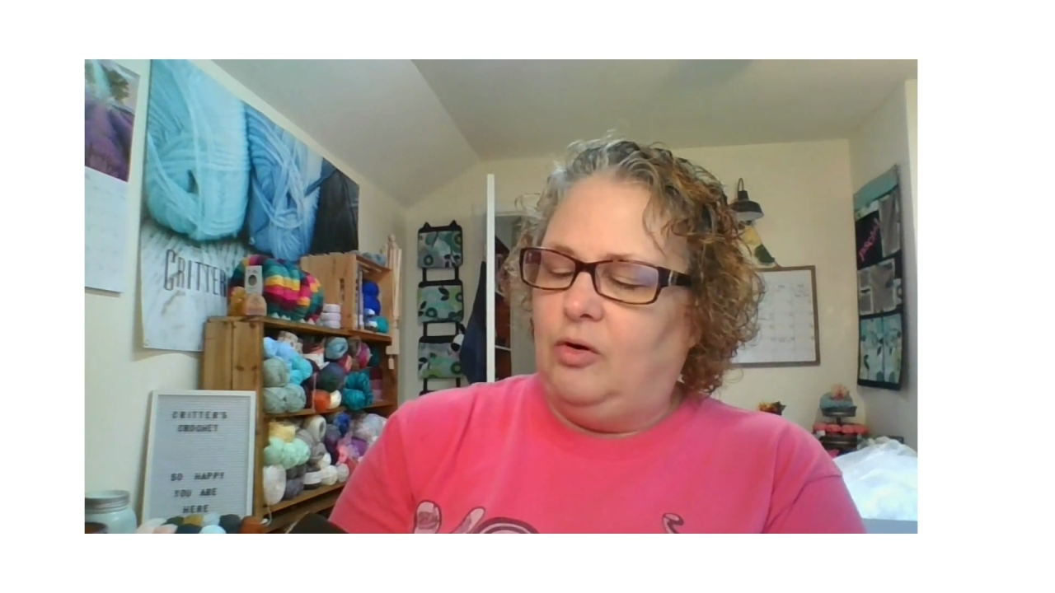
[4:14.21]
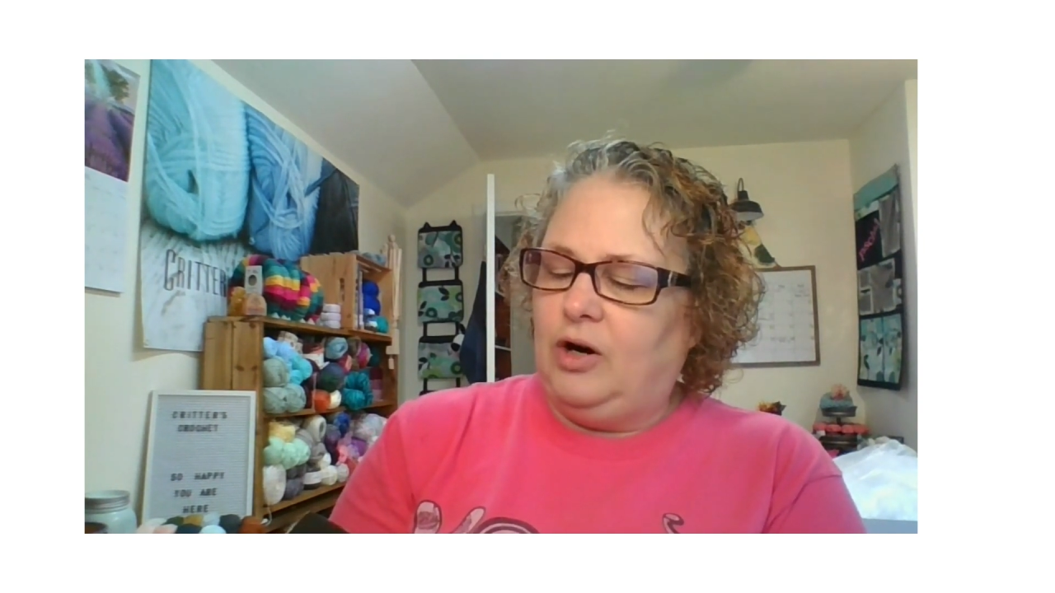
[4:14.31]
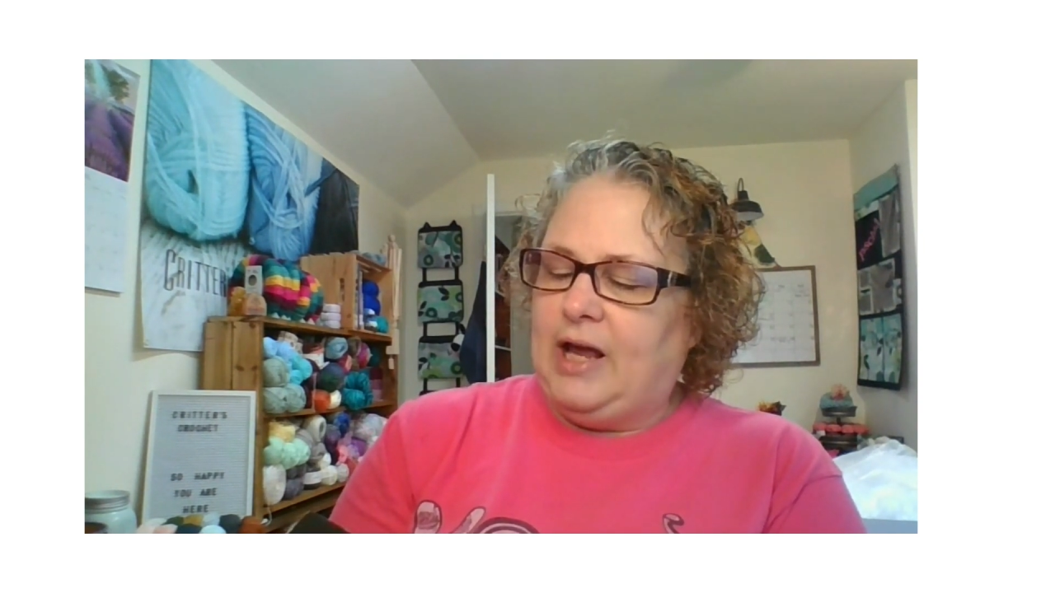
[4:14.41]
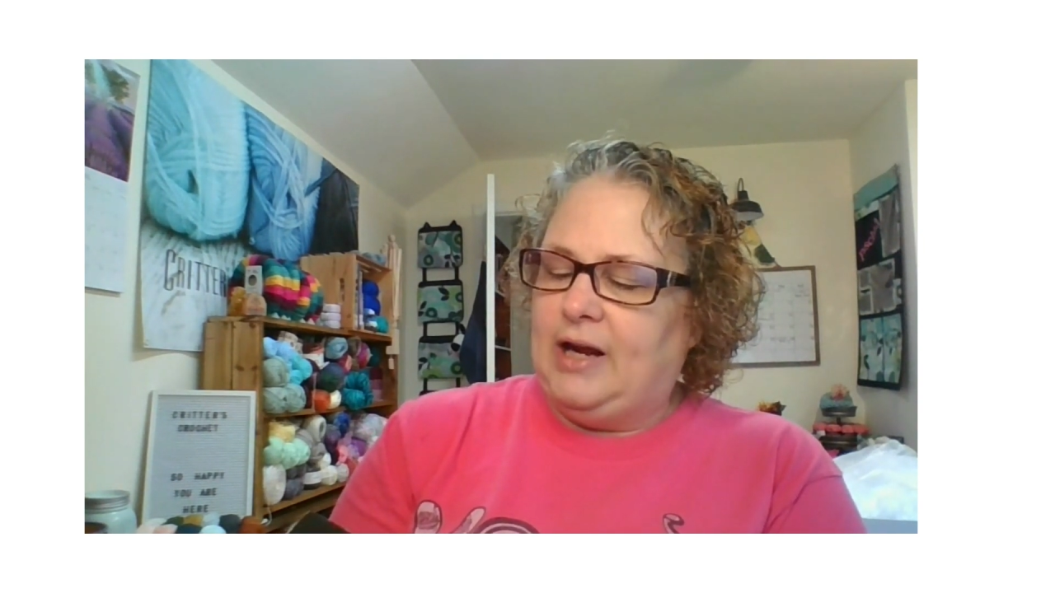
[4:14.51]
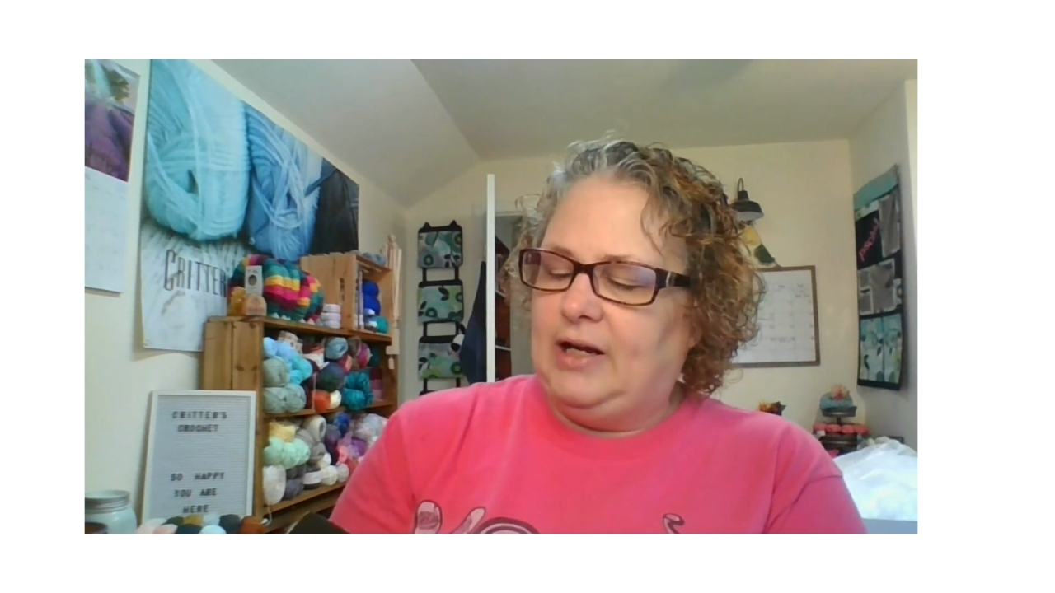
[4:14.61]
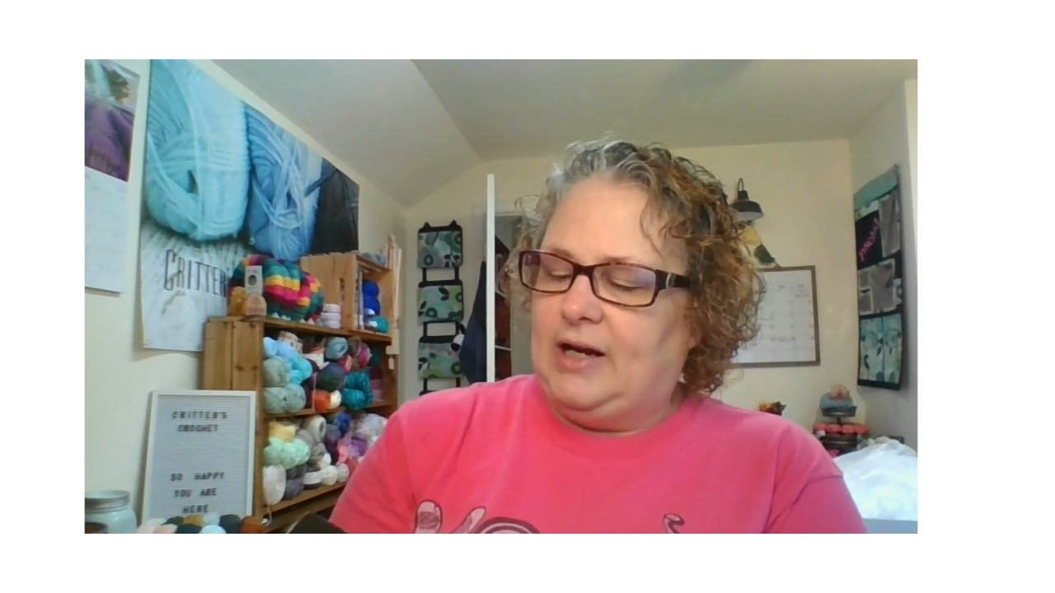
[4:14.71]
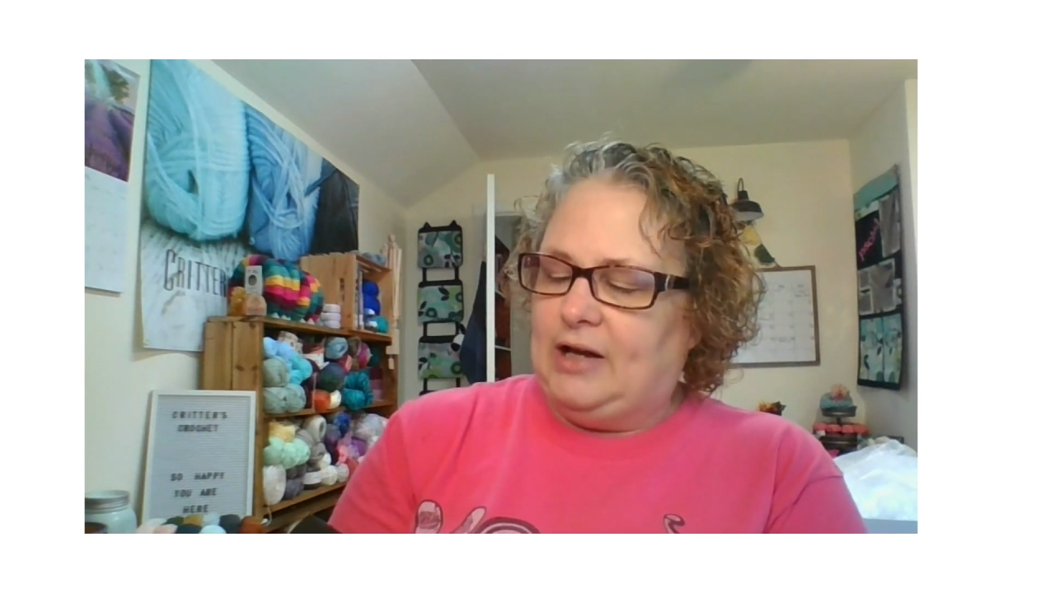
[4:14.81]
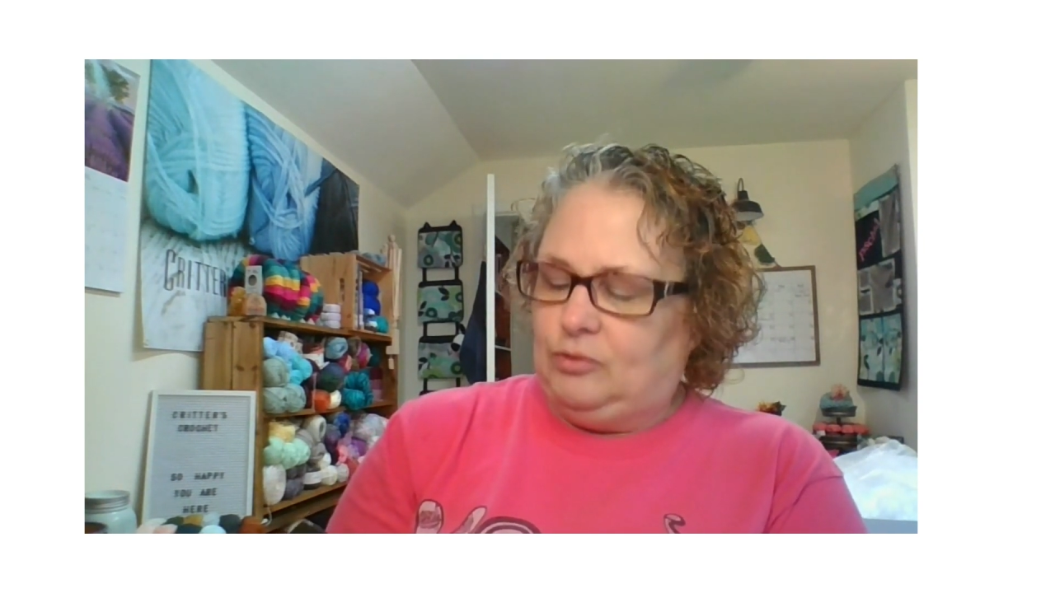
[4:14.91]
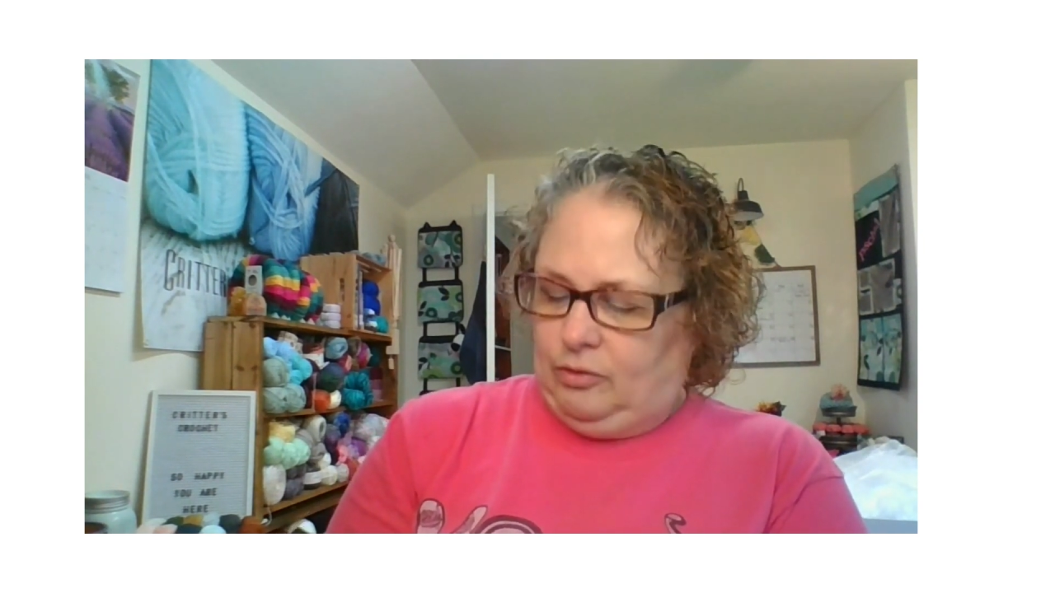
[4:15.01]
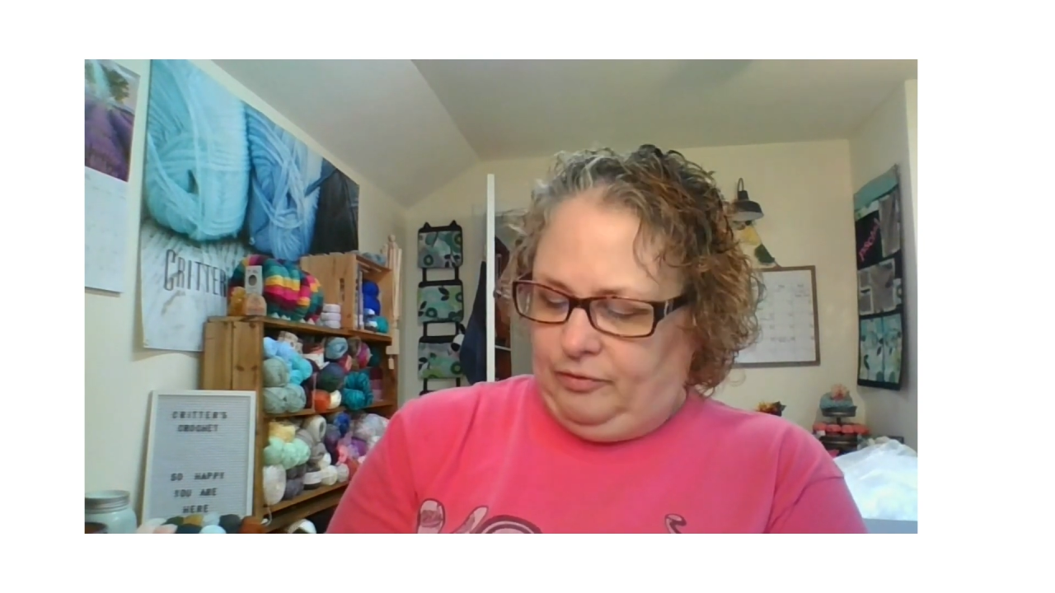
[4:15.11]
organic
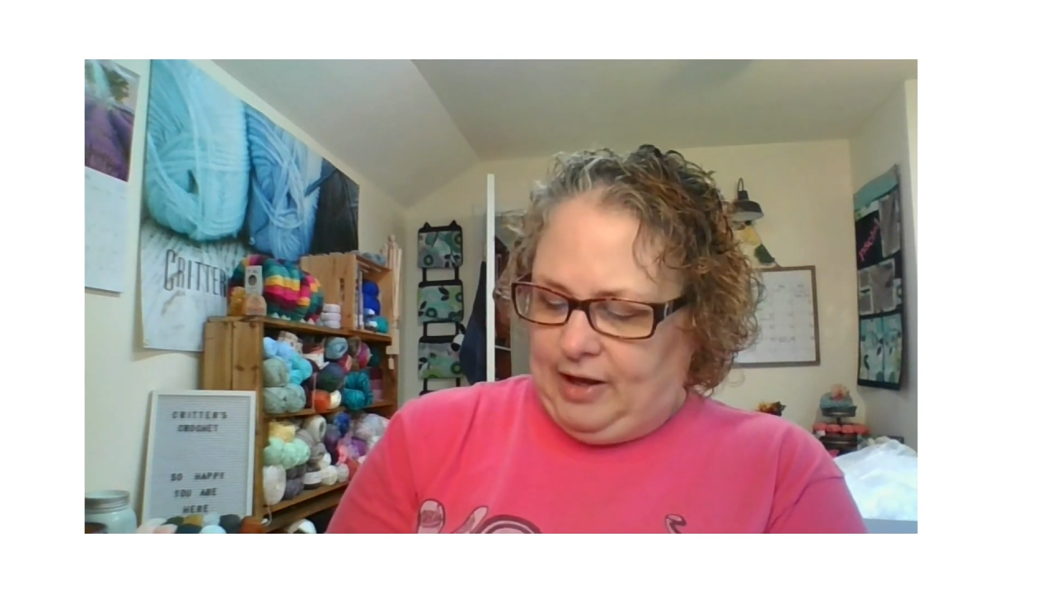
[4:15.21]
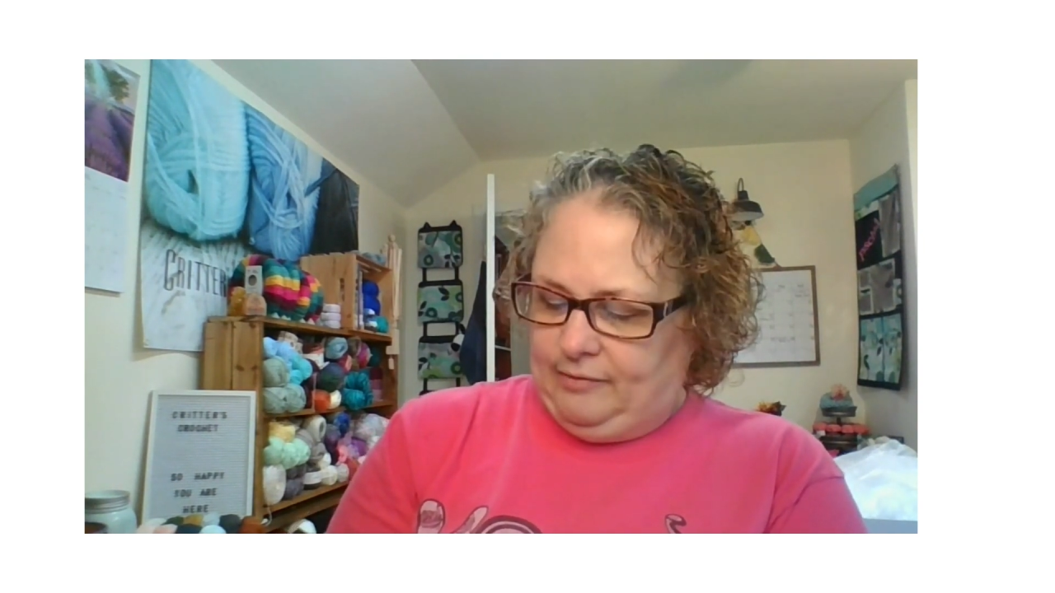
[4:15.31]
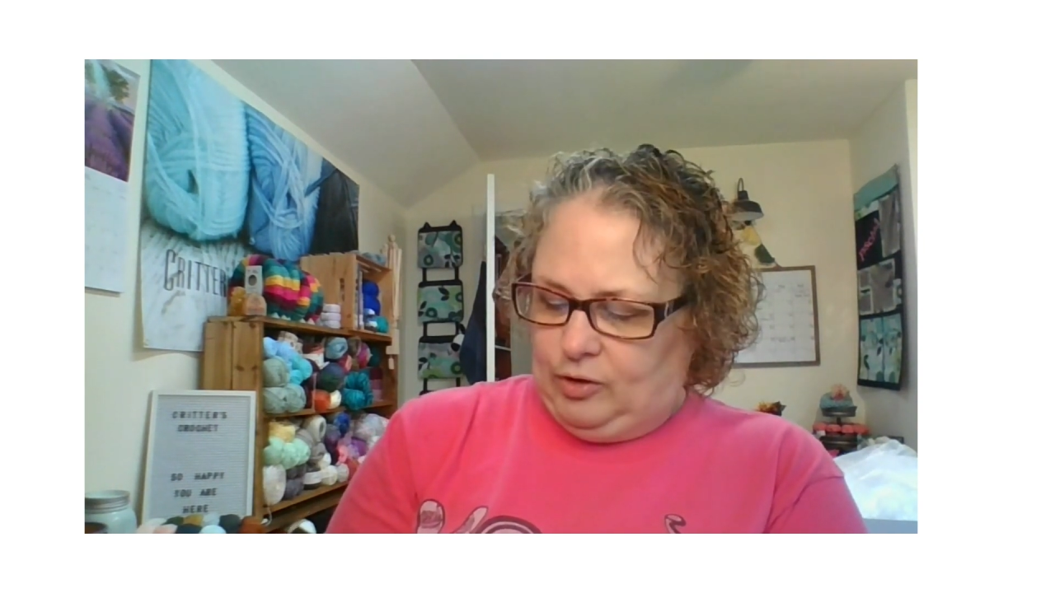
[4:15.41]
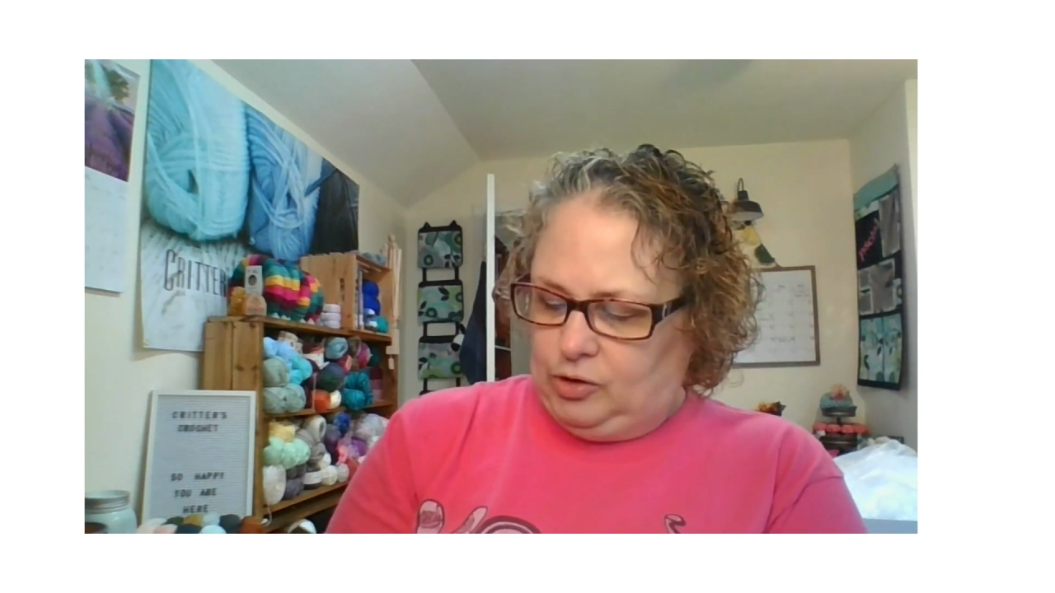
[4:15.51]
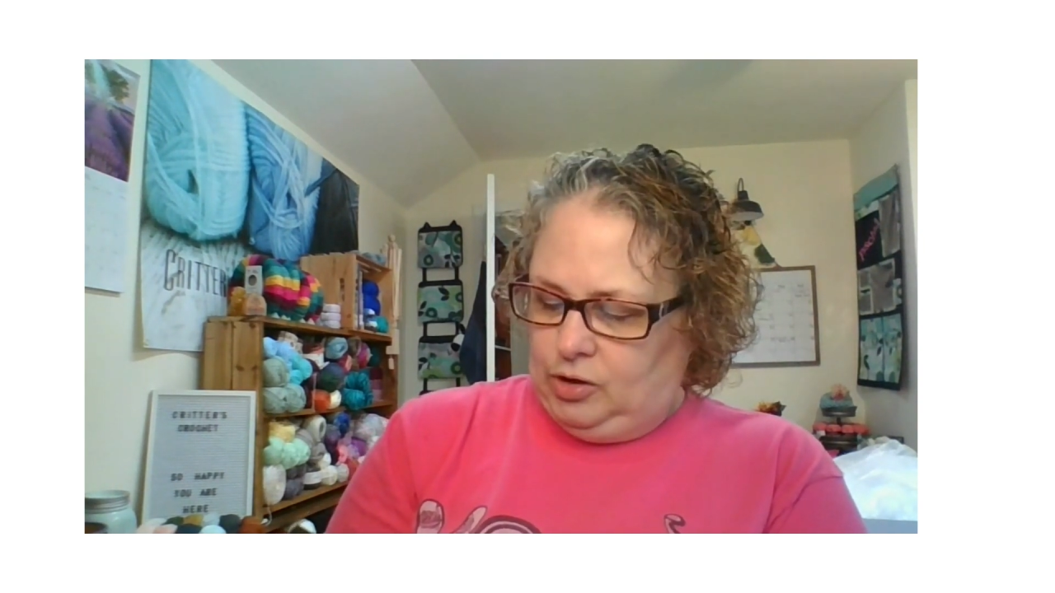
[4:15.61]
natural flavors.